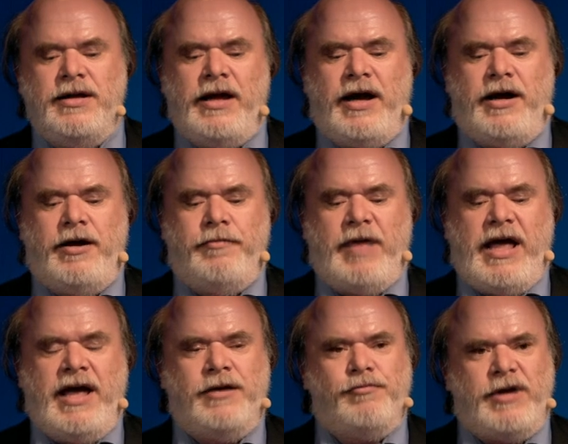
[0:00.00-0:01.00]

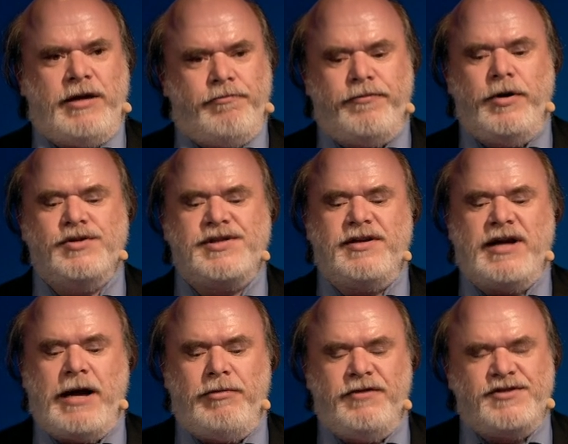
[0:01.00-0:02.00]
and we posted a
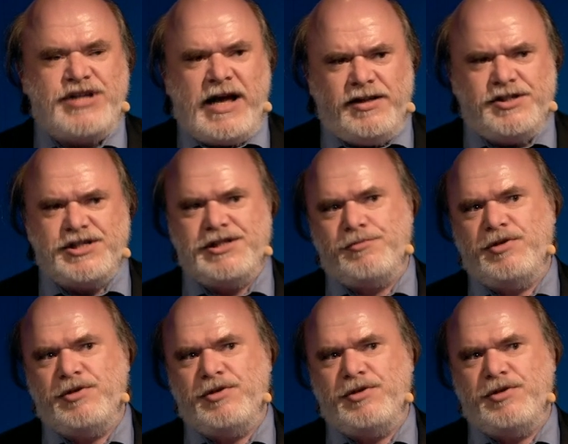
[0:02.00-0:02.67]
couple of challenges,